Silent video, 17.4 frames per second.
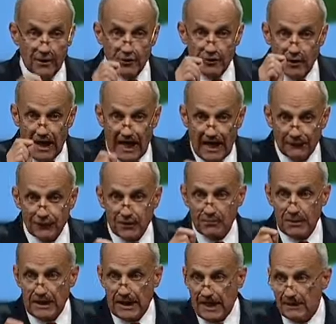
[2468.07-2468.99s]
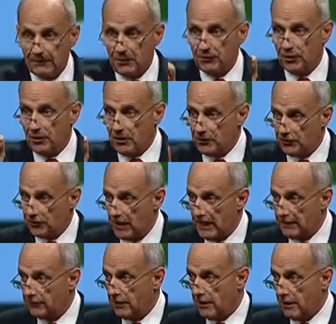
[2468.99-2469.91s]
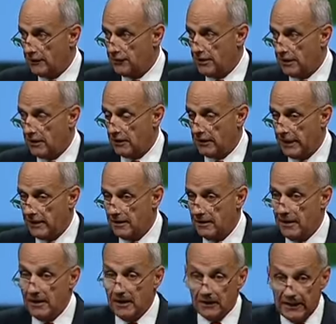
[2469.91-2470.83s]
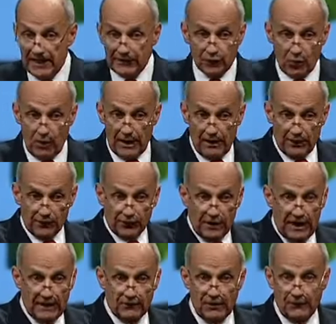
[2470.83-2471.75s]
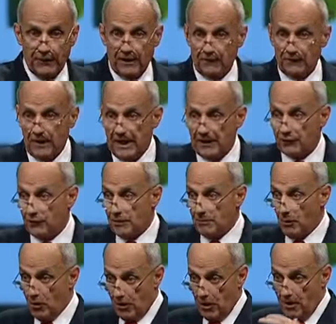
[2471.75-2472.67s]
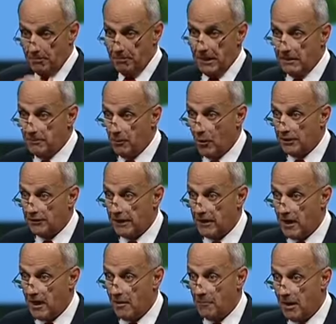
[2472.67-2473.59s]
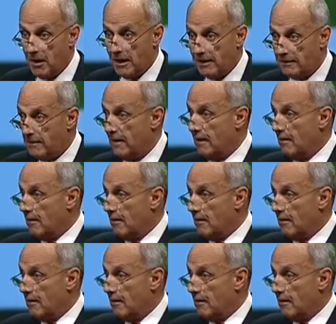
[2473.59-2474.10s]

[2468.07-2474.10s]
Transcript: You have to be able to concisely articulate it. That's why our scientific advisory board, our big board that I'm on,